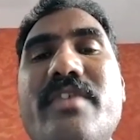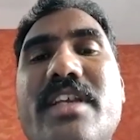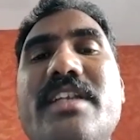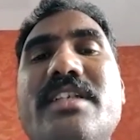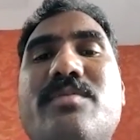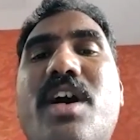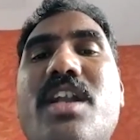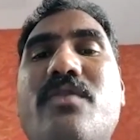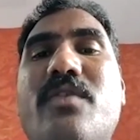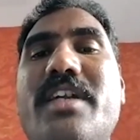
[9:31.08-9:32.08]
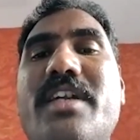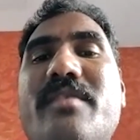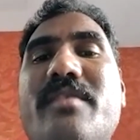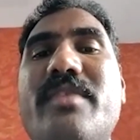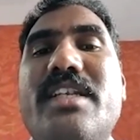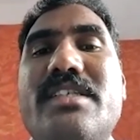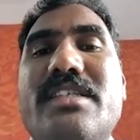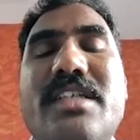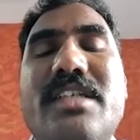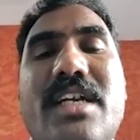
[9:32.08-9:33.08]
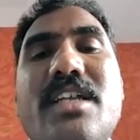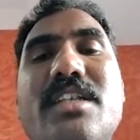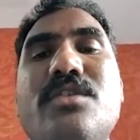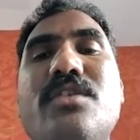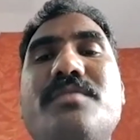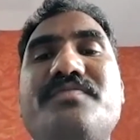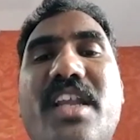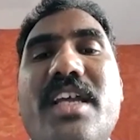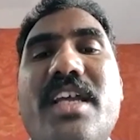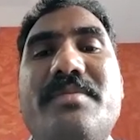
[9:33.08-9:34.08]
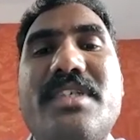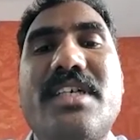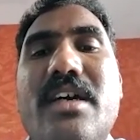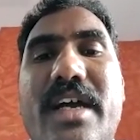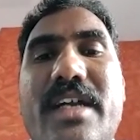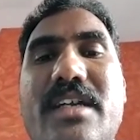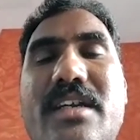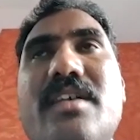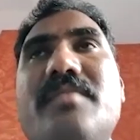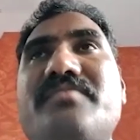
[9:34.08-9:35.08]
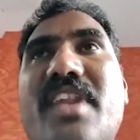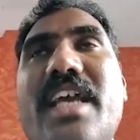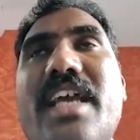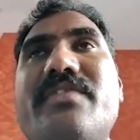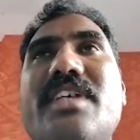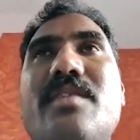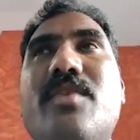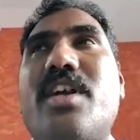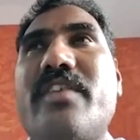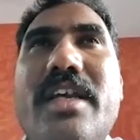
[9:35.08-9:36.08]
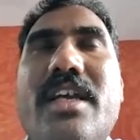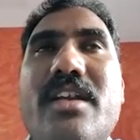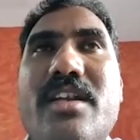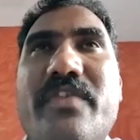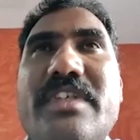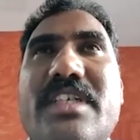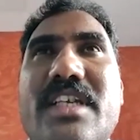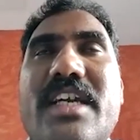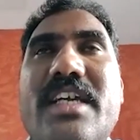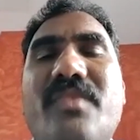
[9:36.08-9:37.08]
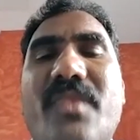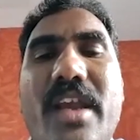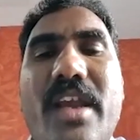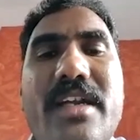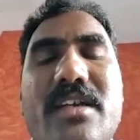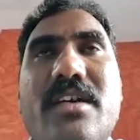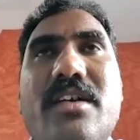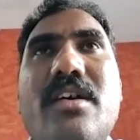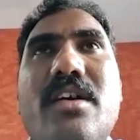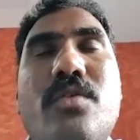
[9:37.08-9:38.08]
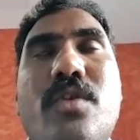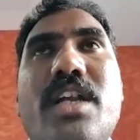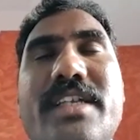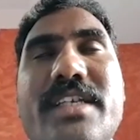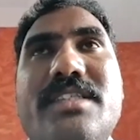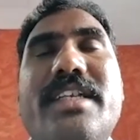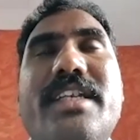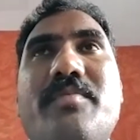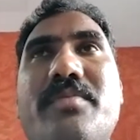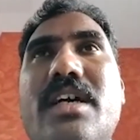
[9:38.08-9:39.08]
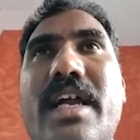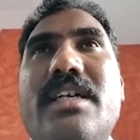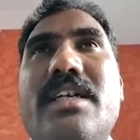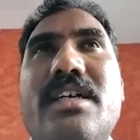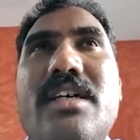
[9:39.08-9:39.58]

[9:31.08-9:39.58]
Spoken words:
in small quantity meals. That also helps. And lifestyle body, regular physical act, and quality sleep, and